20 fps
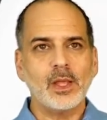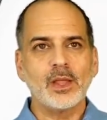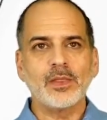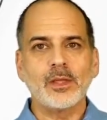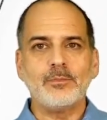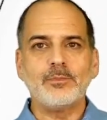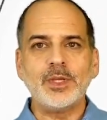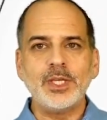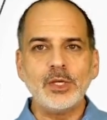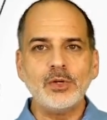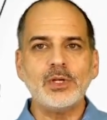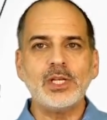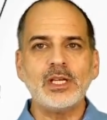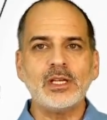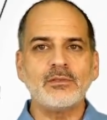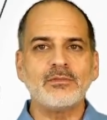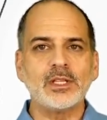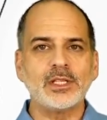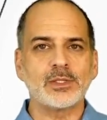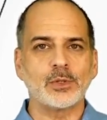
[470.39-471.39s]
The
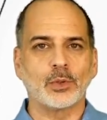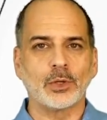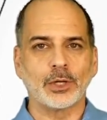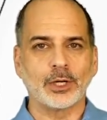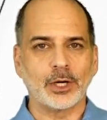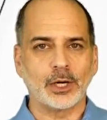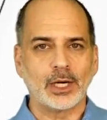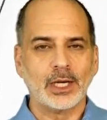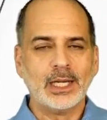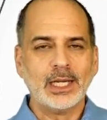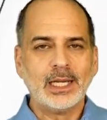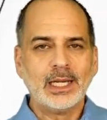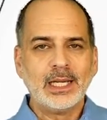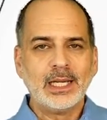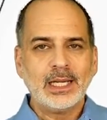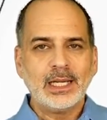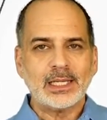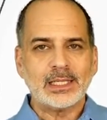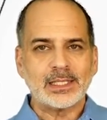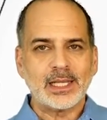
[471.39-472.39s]
beauty of this order
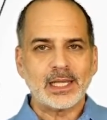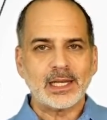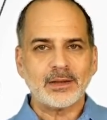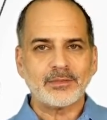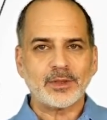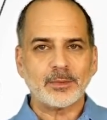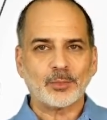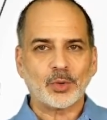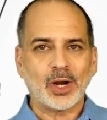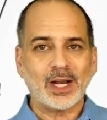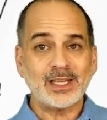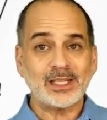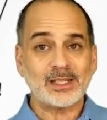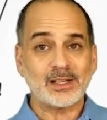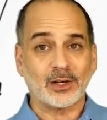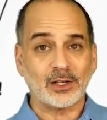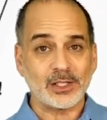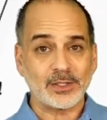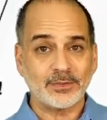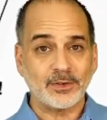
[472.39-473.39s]
is that if the price
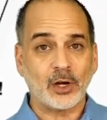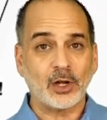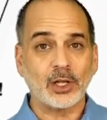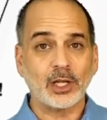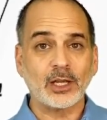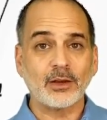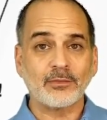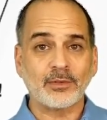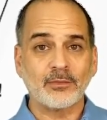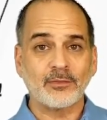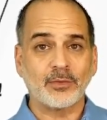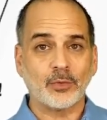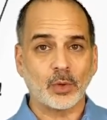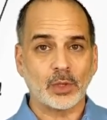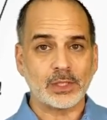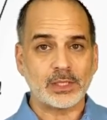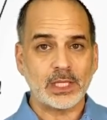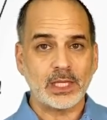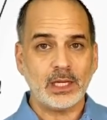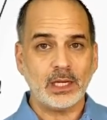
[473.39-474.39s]
starts falling from
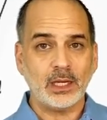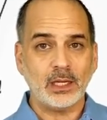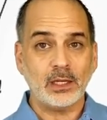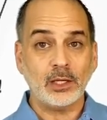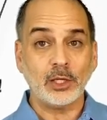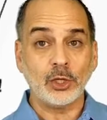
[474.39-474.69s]
14,